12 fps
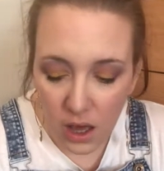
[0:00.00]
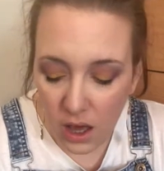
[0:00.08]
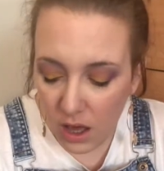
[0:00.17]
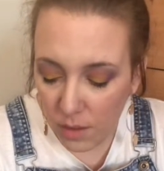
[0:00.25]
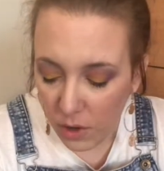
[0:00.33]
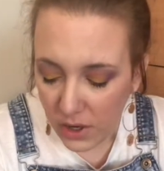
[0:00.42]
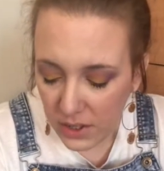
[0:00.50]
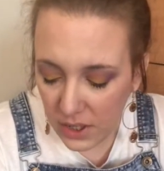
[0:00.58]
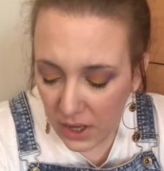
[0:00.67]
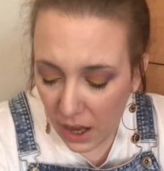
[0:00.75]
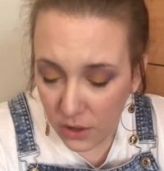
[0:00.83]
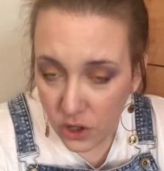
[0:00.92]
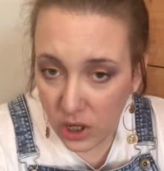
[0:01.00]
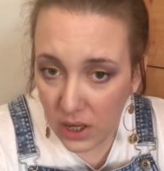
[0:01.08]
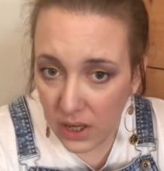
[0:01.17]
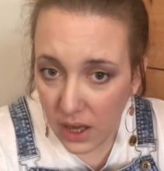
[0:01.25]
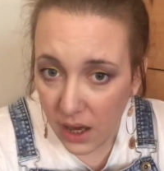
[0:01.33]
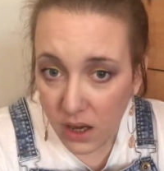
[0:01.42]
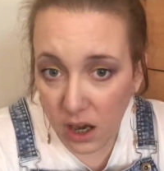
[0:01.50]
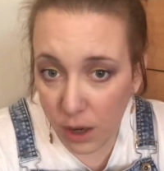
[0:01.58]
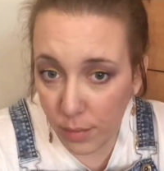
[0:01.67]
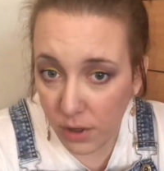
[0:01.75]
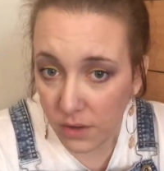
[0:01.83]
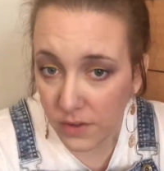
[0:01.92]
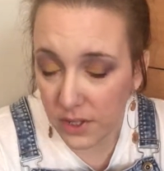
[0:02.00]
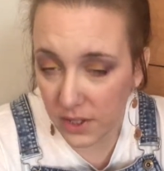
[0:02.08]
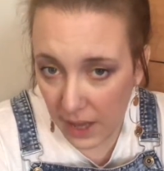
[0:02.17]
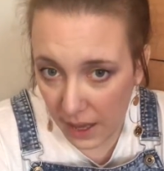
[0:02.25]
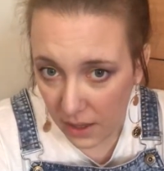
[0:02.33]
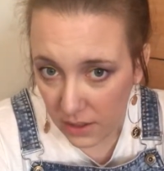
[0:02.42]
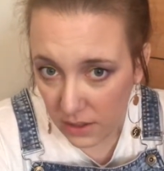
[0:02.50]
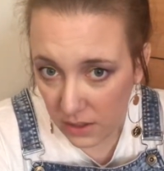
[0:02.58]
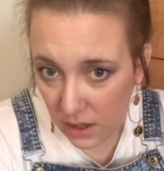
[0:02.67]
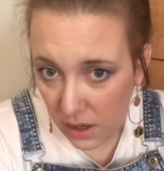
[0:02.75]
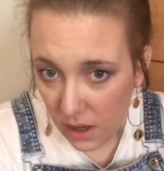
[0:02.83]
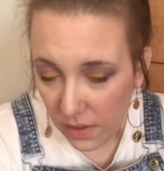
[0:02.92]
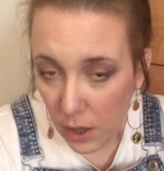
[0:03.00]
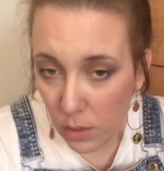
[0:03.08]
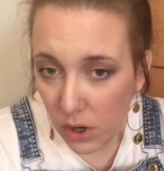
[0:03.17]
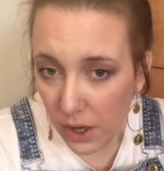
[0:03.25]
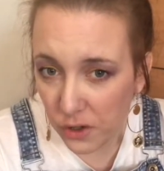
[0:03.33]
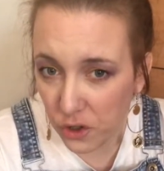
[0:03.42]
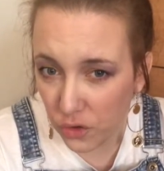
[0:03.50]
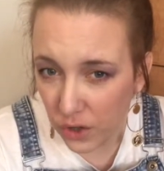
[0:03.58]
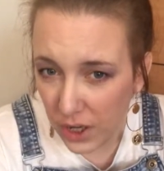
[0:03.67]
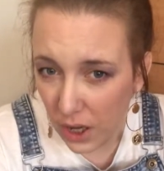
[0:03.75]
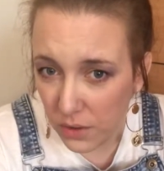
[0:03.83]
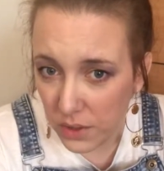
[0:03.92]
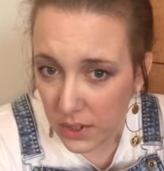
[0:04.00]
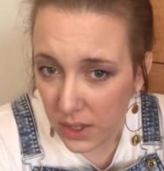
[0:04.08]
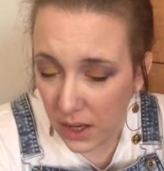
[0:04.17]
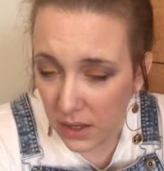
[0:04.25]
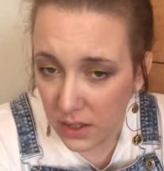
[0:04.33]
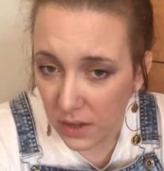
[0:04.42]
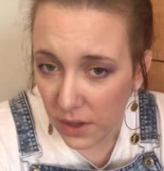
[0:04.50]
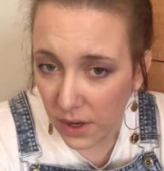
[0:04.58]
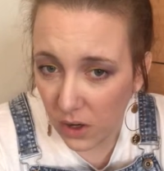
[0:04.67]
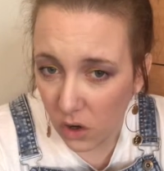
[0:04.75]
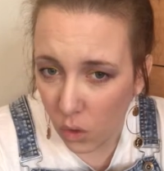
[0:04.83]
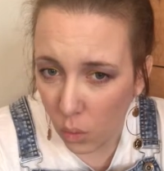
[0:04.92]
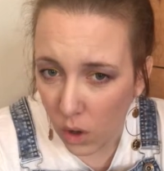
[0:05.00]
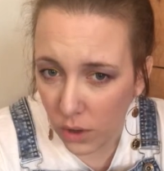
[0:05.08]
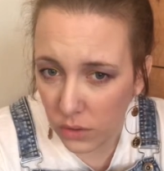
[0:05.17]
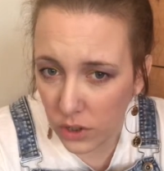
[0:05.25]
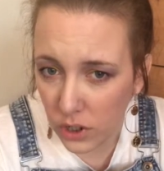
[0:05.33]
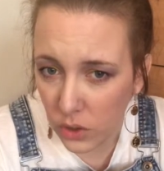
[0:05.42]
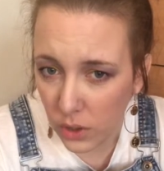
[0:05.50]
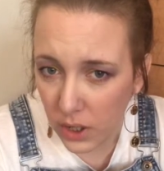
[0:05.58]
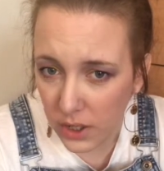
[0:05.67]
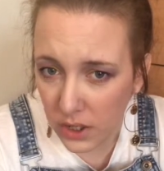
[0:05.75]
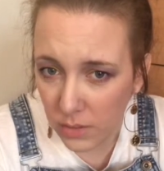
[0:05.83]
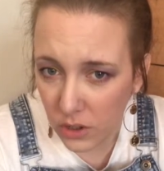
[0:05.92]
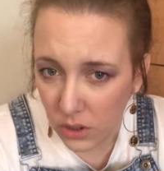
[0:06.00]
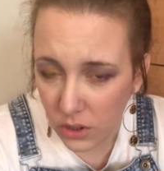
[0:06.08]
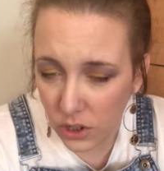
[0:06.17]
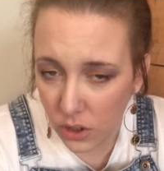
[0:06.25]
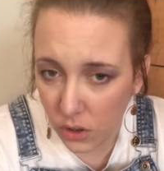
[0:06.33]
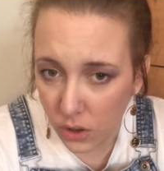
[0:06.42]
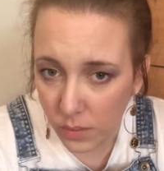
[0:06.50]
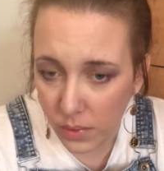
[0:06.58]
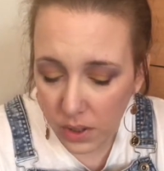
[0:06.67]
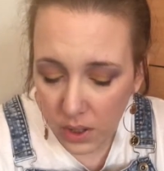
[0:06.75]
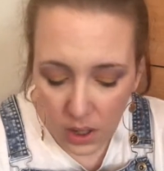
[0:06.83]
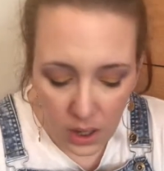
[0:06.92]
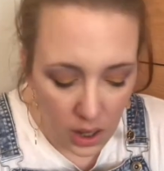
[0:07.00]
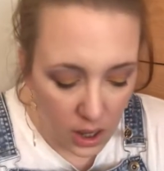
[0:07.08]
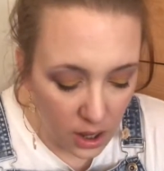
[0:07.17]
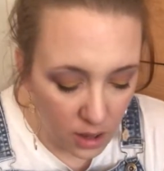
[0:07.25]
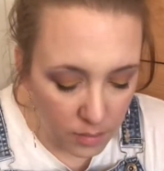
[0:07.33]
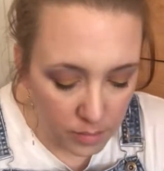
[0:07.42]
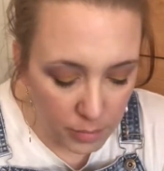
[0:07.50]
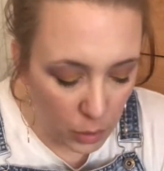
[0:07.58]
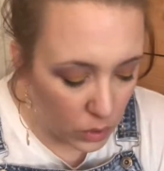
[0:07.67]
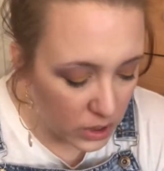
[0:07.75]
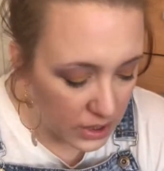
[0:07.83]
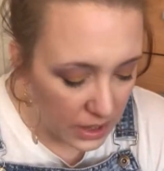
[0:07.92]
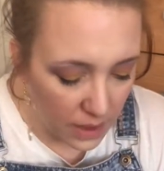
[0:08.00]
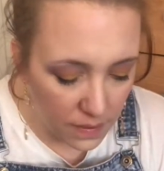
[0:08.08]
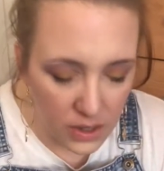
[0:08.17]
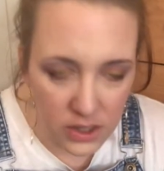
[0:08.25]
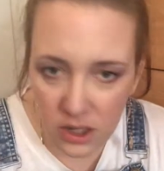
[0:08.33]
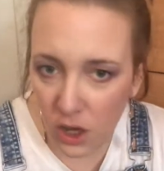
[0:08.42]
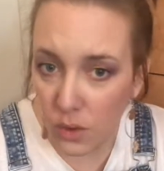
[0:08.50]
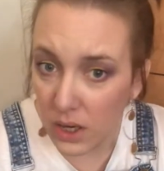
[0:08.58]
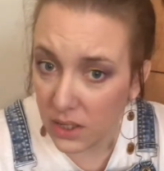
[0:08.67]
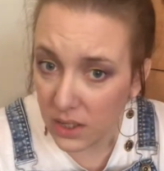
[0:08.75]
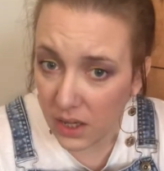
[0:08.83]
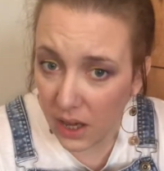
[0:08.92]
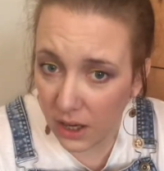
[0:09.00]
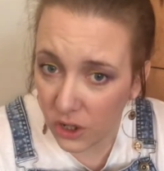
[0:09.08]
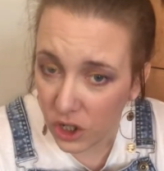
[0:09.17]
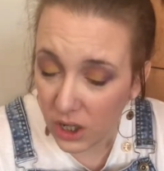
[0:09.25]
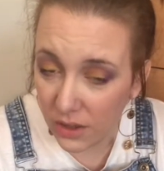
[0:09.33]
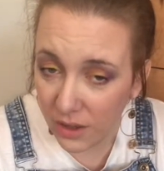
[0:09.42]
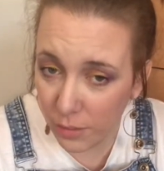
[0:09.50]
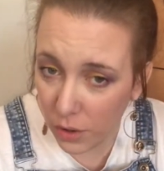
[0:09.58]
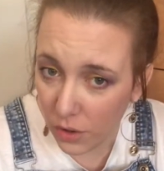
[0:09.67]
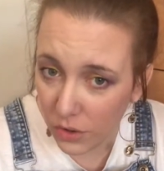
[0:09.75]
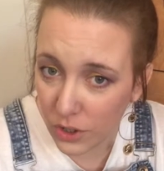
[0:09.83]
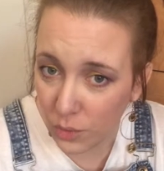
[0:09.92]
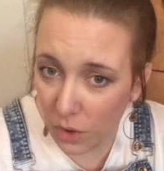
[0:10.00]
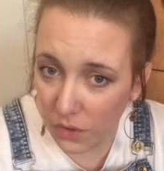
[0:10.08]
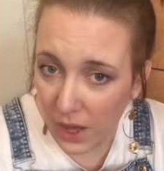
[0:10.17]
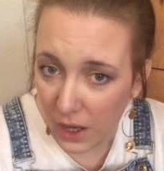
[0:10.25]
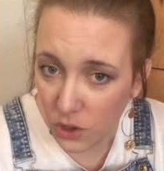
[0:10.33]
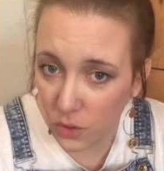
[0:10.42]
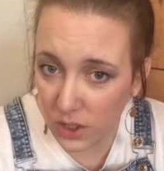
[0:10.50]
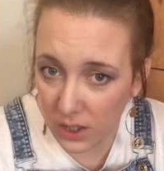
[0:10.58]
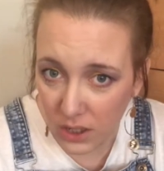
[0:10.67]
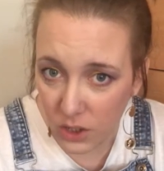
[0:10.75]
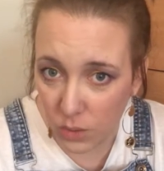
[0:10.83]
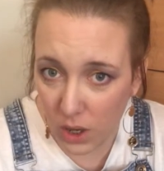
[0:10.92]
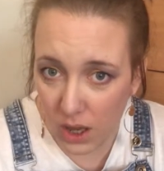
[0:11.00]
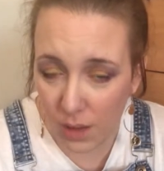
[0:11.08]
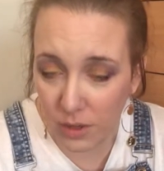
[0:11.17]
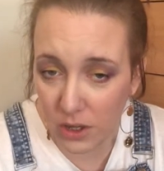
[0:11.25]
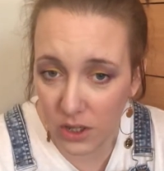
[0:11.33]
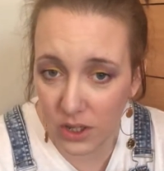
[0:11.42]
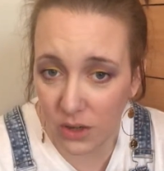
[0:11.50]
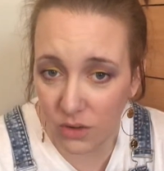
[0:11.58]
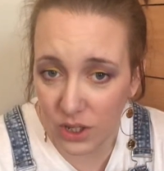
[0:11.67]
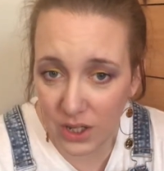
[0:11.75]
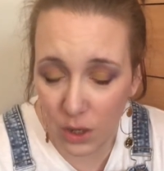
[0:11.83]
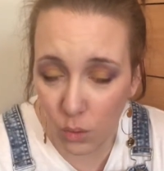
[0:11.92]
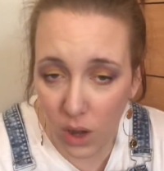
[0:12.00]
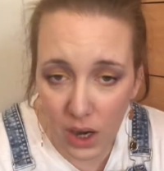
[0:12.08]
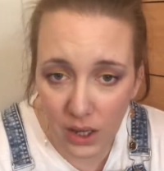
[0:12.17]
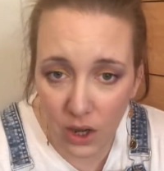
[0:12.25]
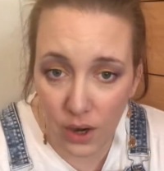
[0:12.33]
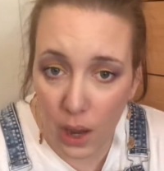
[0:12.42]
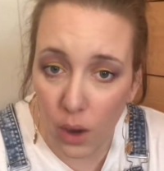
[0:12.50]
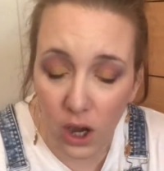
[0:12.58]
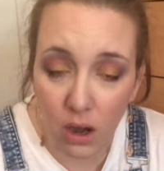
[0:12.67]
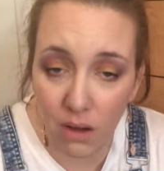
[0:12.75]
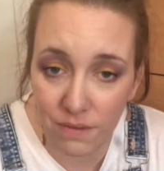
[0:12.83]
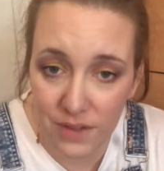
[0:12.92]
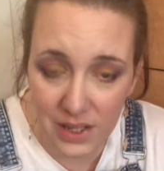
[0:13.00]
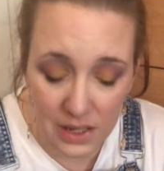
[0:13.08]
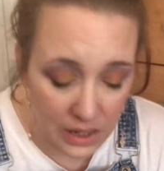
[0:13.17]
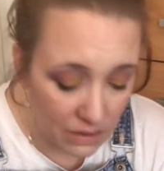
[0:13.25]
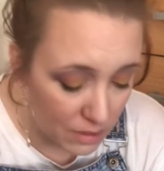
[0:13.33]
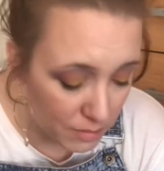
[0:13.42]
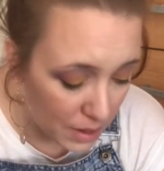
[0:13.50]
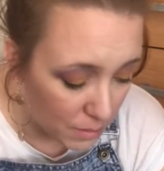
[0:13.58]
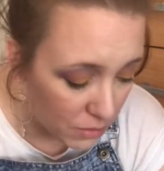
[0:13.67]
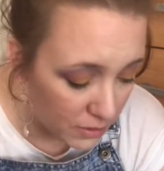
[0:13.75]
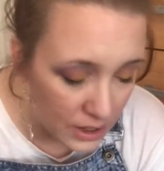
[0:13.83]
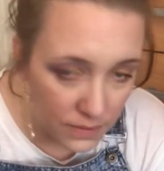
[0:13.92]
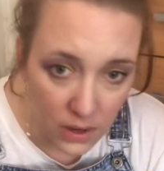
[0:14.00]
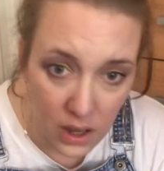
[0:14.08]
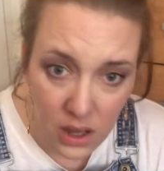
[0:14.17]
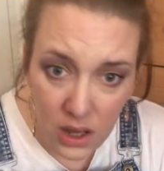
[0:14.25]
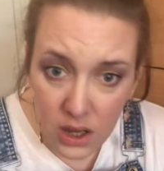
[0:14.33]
I did actually get a couple of sets. They were like trio sets, and then I got one or two items on top. But once again, there's no indication in the box what the actual sets were. And because I ordered it a while ago now, I can't physically remember either.